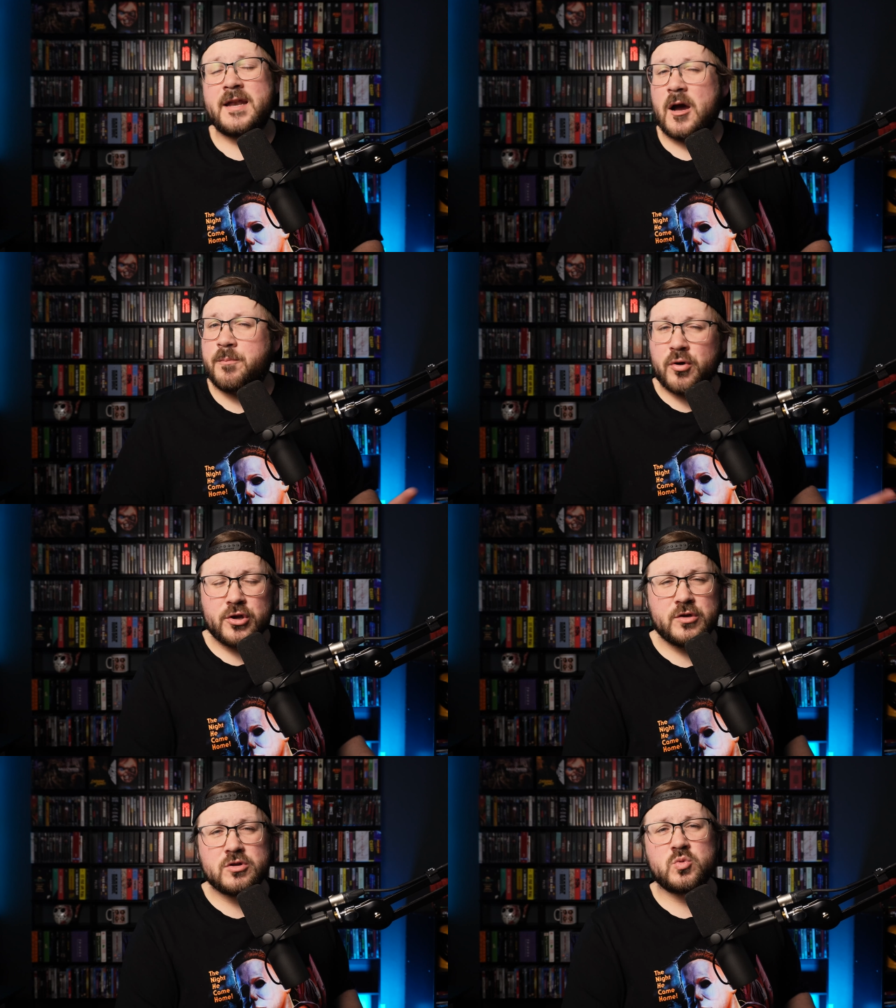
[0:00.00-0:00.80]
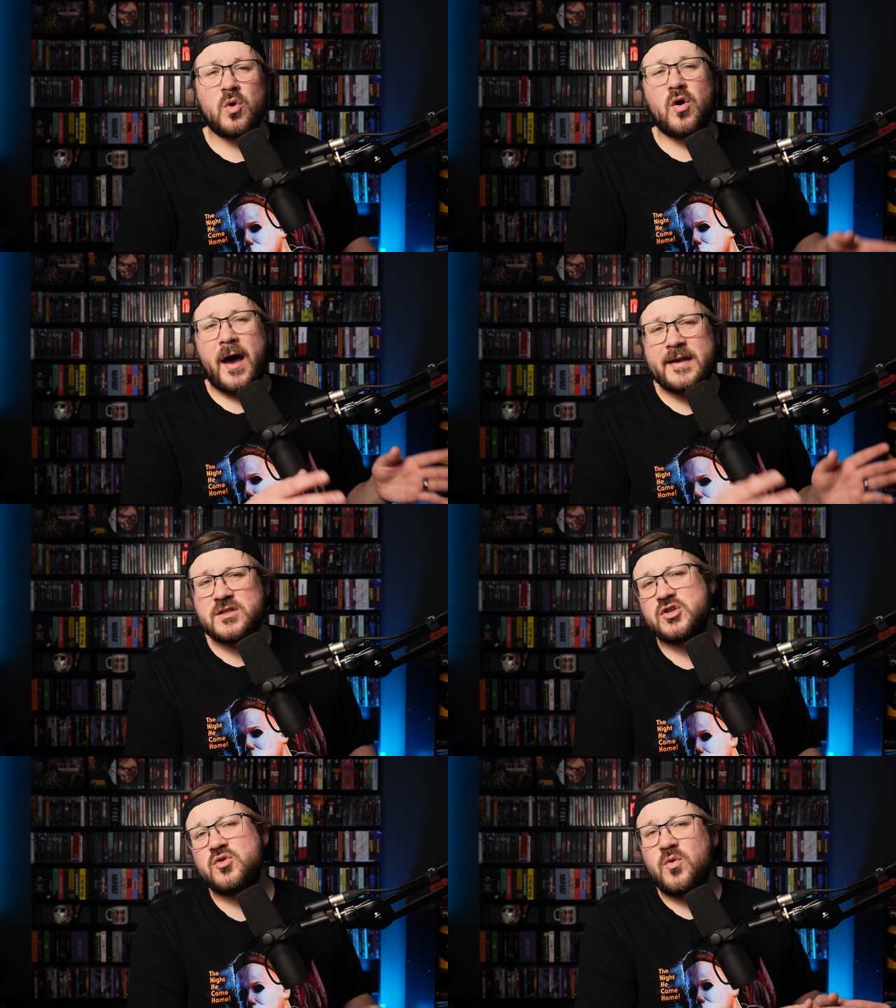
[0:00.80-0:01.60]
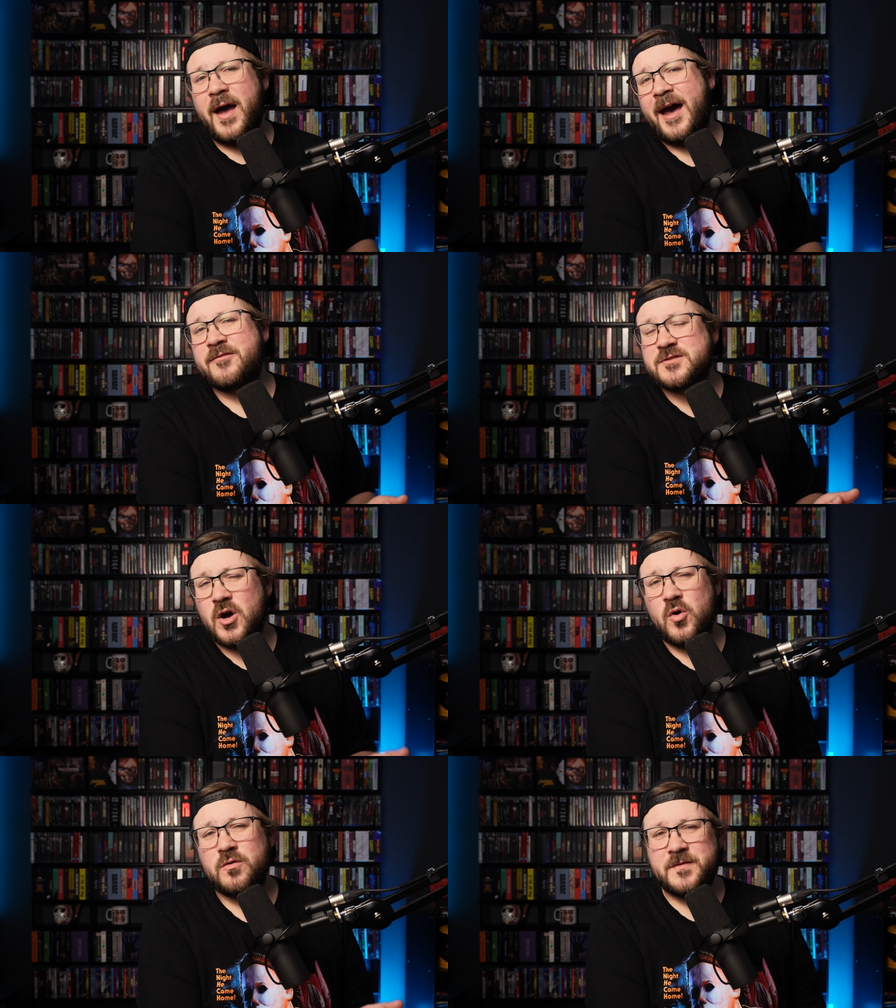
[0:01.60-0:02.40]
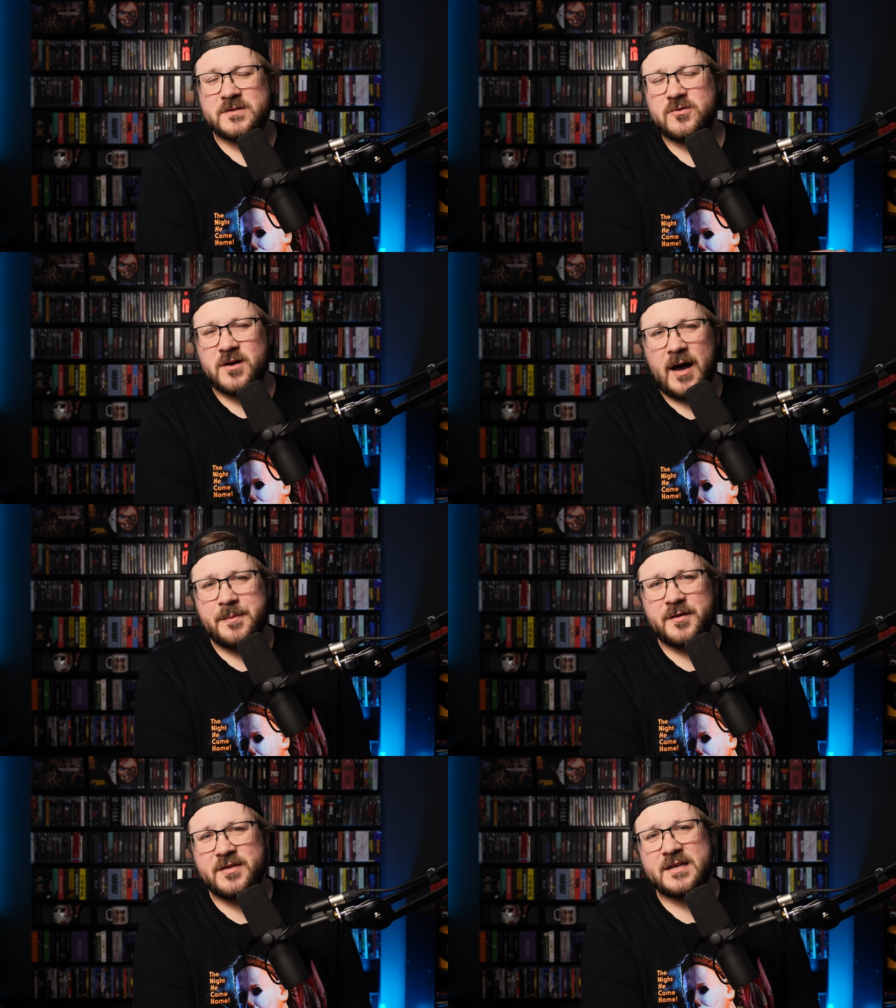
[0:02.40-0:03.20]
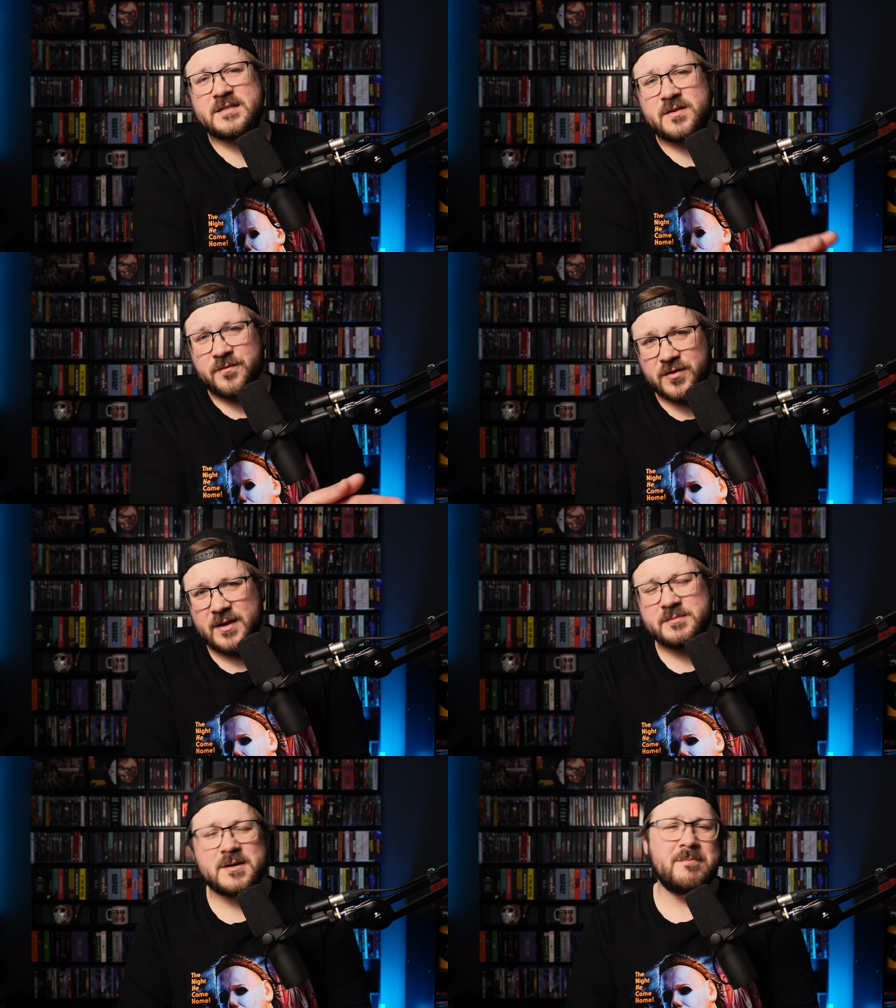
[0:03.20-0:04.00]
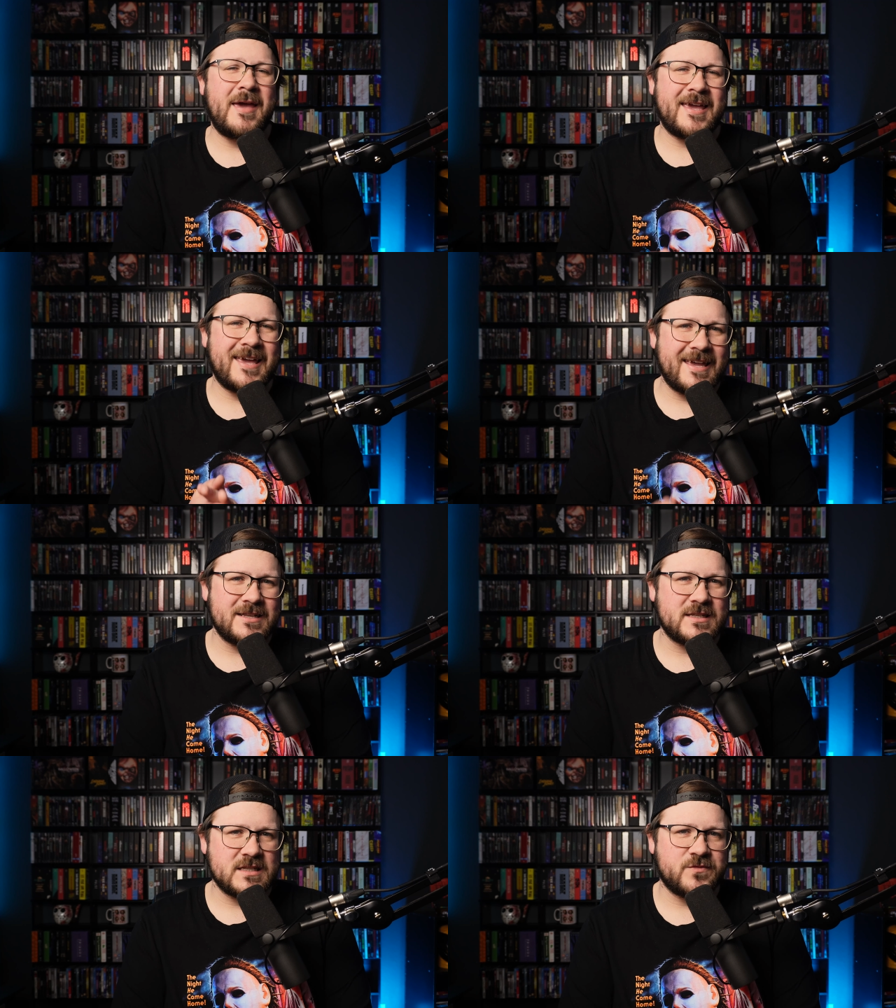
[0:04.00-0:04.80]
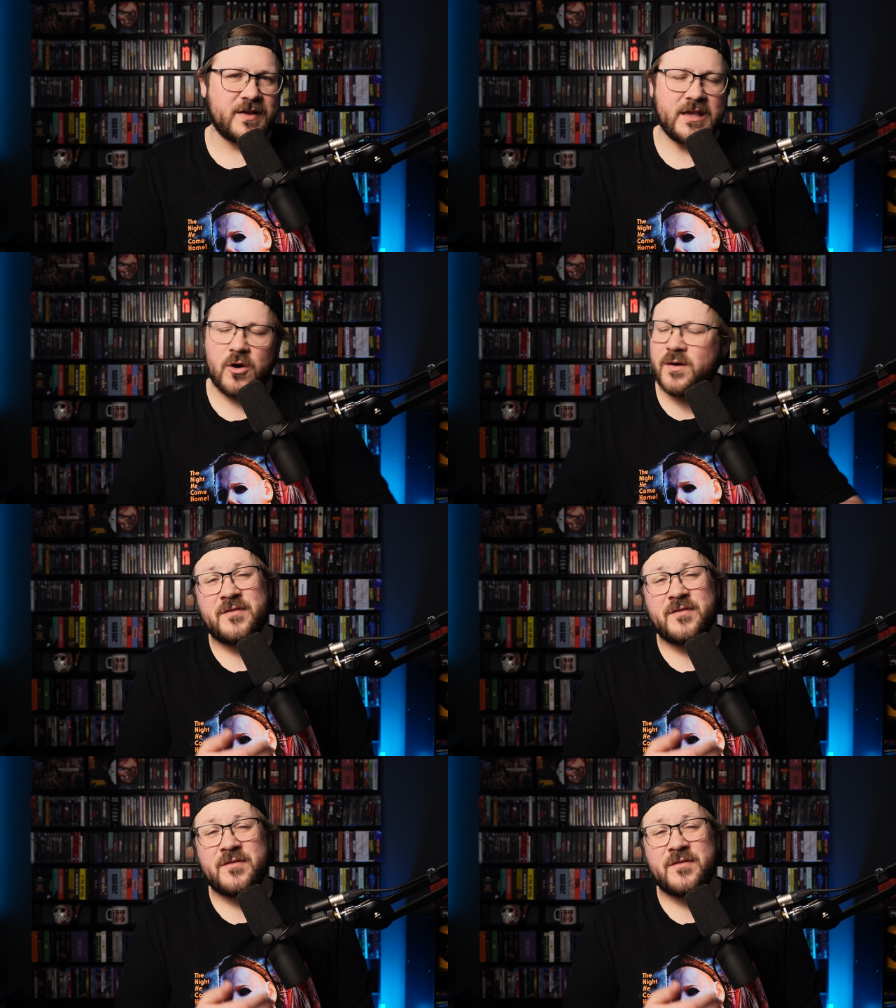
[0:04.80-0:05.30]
Now, per usual, I do have to own physical copy of these for them to make it into this video.